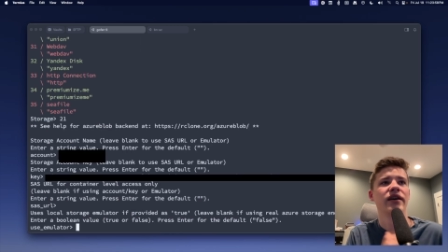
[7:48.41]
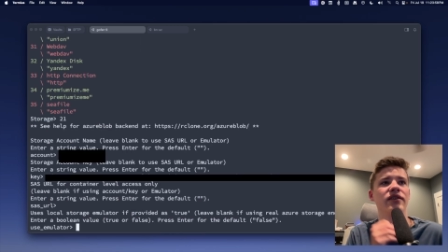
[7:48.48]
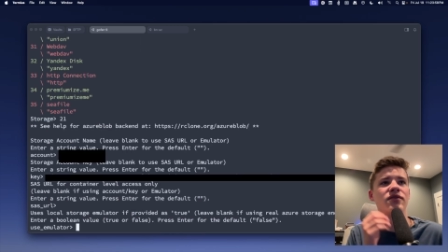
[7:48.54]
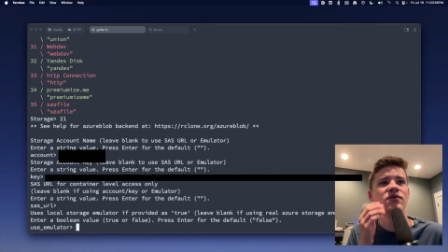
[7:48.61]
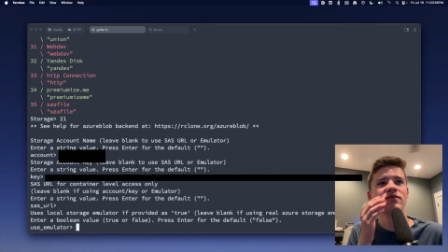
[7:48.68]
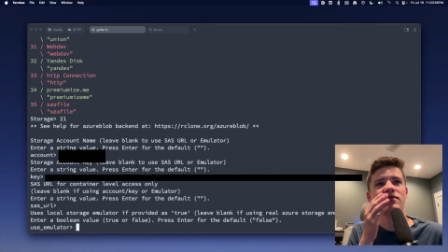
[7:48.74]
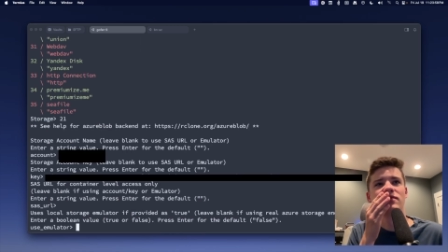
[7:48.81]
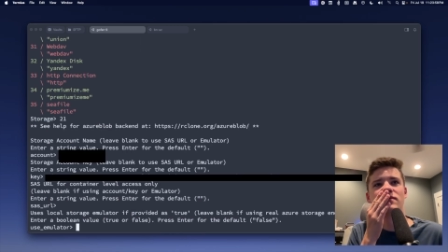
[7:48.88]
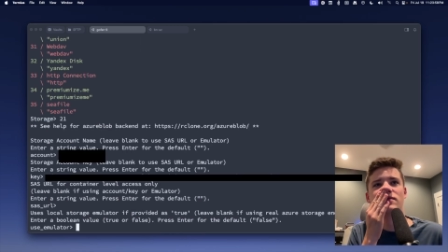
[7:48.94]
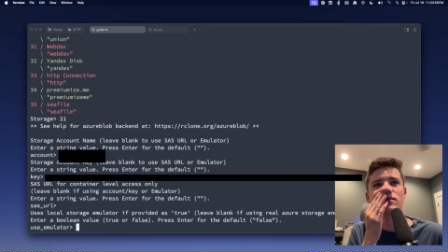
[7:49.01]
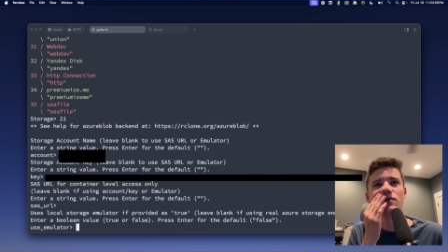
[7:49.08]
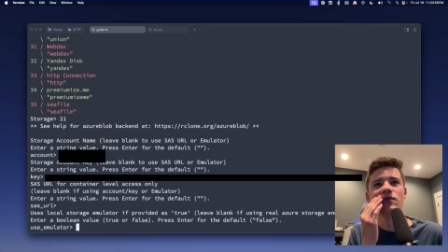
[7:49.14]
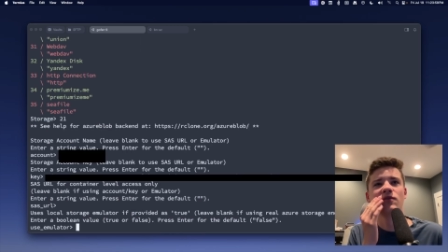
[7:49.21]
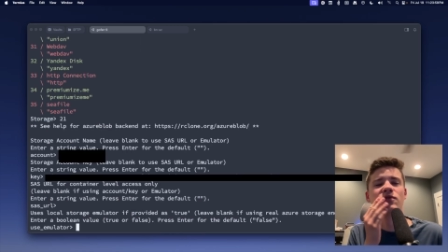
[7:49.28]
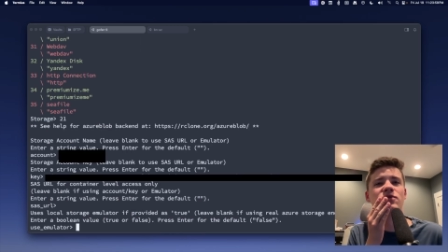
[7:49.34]
User's
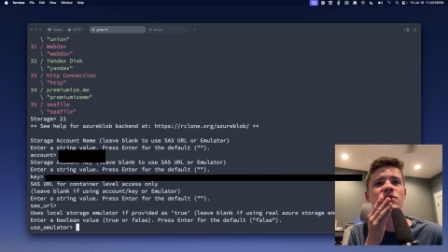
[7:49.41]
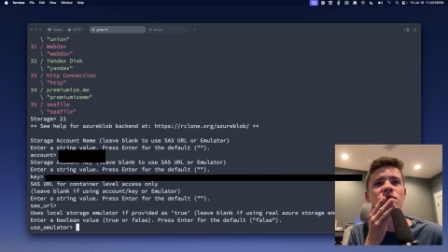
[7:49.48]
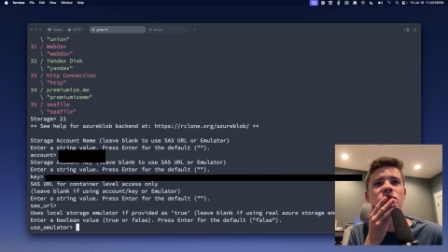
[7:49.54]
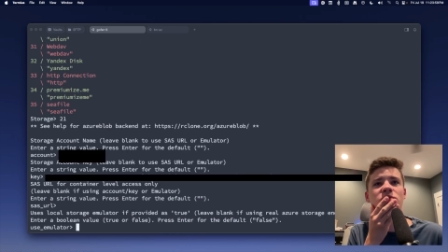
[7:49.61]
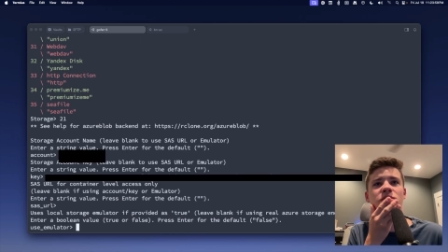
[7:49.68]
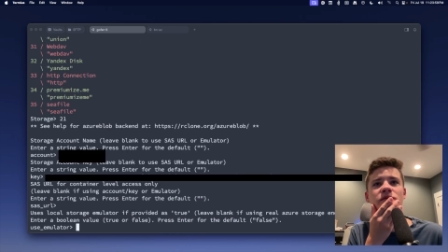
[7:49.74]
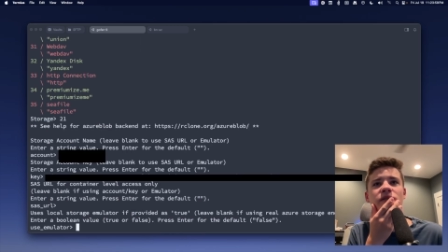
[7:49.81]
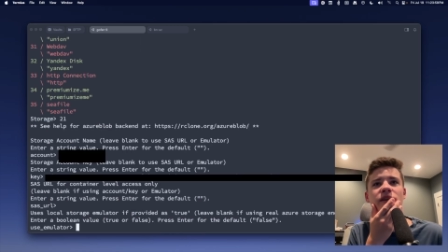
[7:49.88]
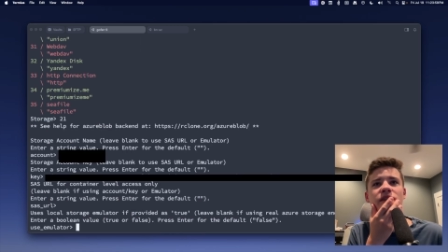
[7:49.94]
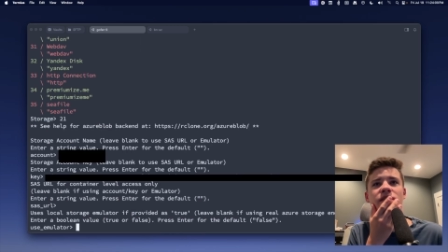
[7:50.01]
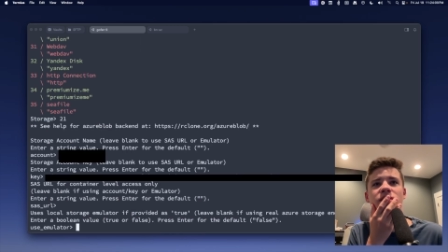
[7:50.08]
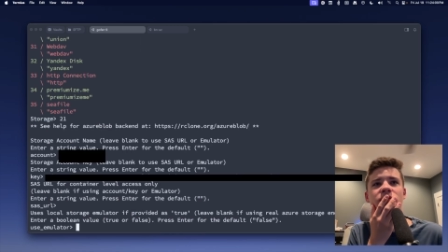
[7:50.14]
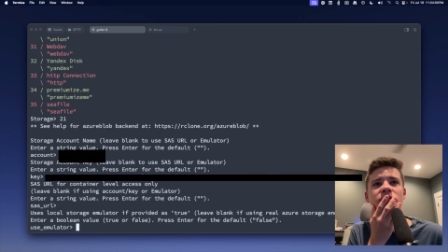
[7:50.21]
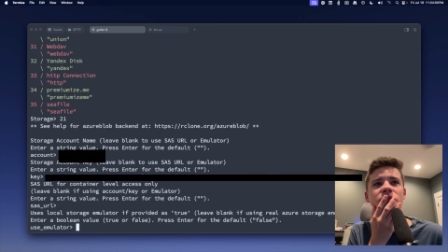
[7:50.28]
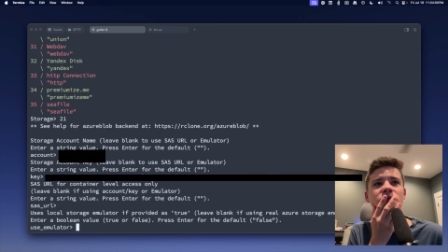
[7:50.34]
local storage
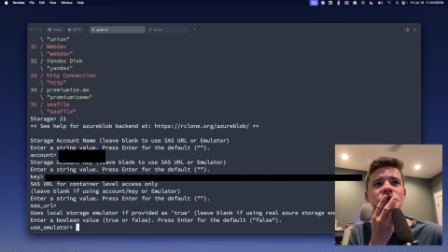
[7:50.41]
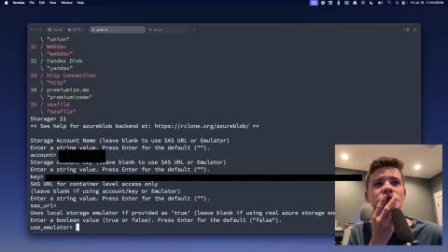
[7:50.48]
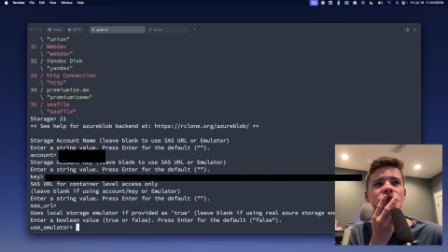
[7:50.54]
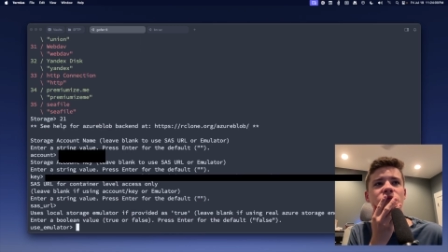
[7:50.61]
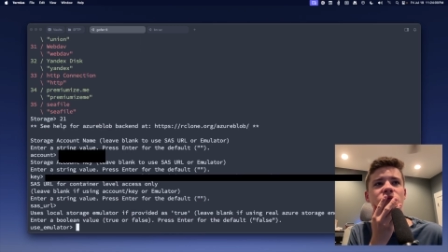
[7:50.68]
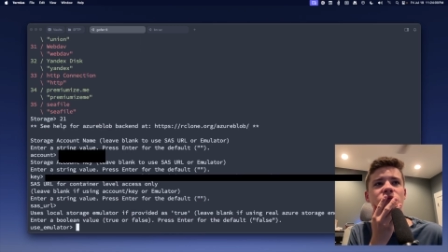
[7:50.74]
provider equals